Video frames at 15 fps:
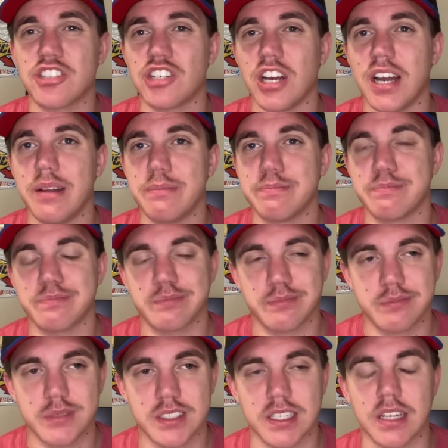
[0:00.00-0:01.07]
shot,
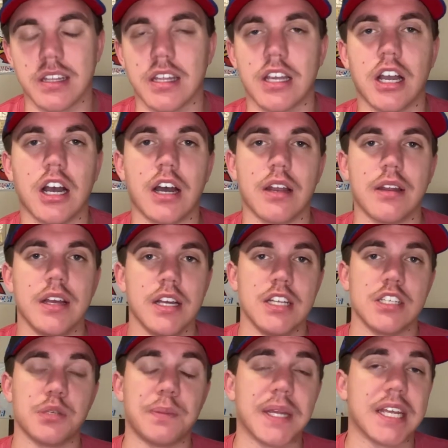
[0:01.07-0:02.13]
suddenly gone.
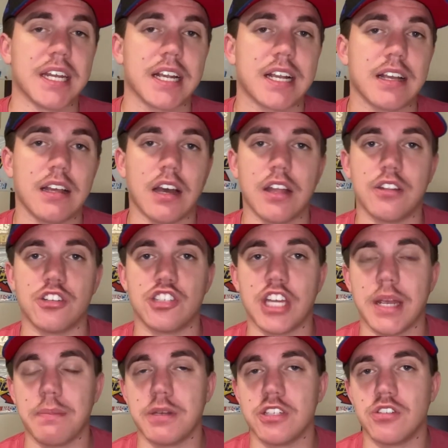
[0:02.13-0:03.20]
Speaking of other
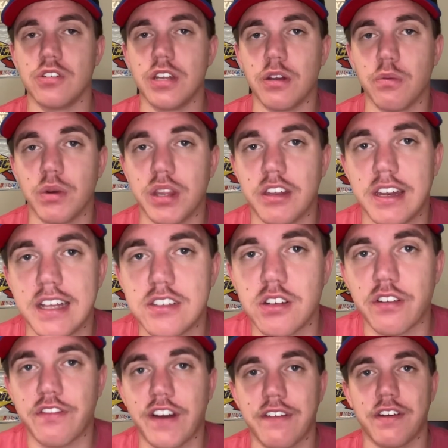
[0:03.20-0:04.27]
champions who didn't win the
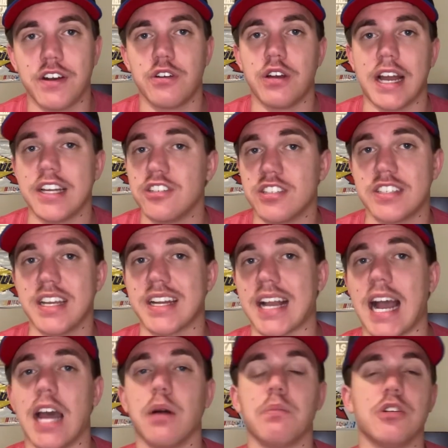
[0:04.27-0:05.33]
Daytona 500, I just said
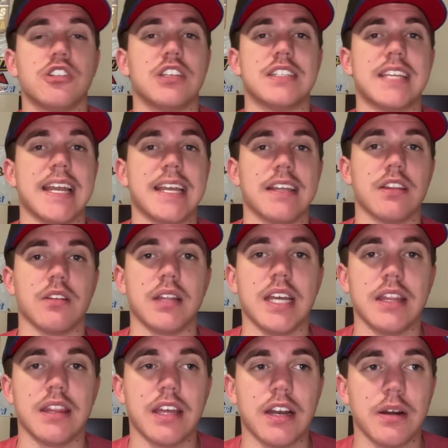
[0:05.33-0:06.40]
Kyle Busch had taken the
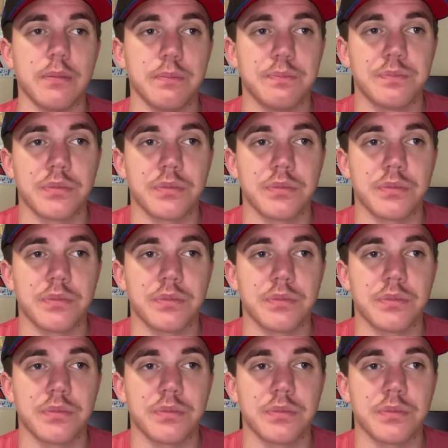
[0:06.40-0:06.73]
lead there.